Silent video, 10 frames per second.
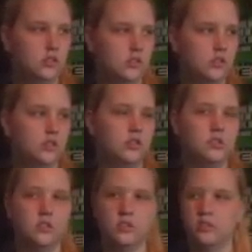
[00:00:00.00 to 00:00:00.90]

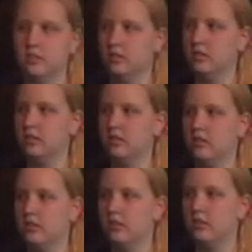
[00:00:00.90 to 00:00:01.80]

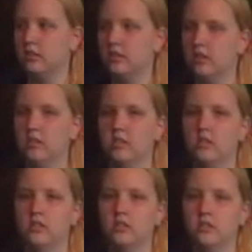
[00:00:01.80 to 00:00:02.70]

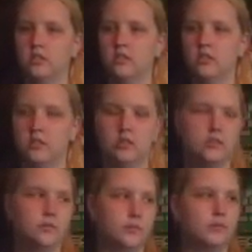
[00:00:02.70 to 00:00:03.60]

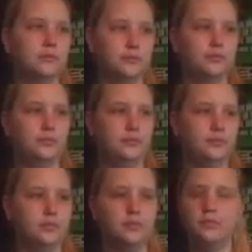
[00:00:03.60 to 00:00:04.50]

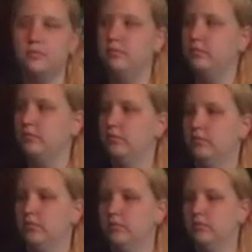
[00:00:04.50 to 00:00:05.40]

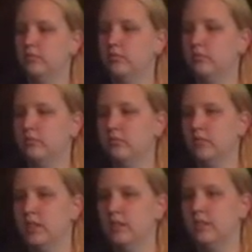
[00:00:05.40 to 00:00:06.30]

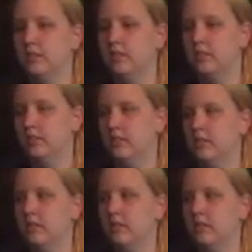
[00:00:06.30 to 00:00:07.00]
The person shown says nothing.